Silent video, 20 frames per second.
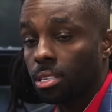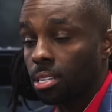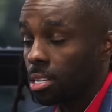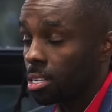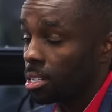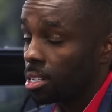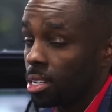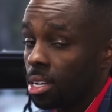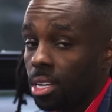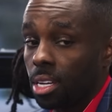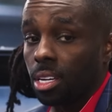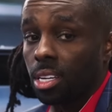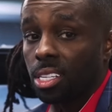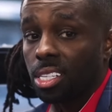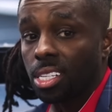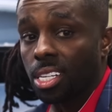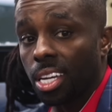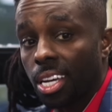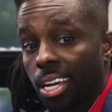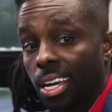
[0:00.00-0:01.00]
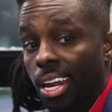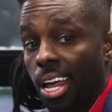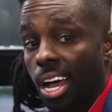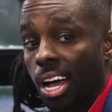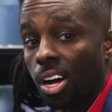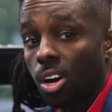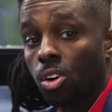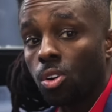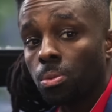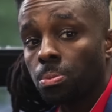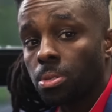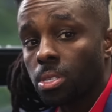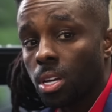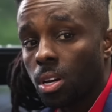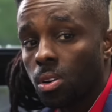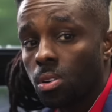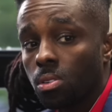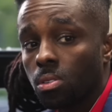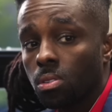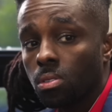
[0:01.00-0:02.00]
I hope
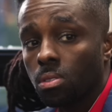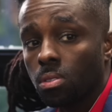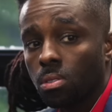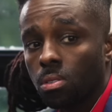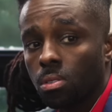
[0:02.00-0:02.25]
so. His